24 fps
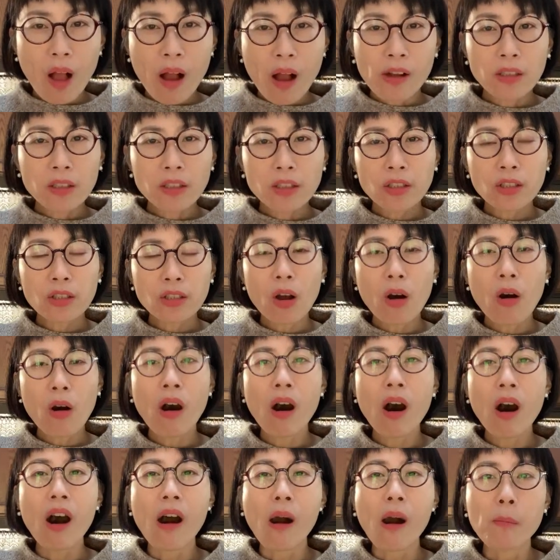It's so
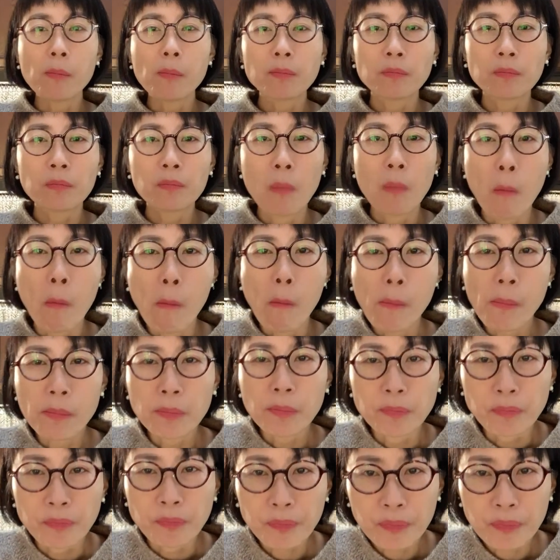hot. Mmm.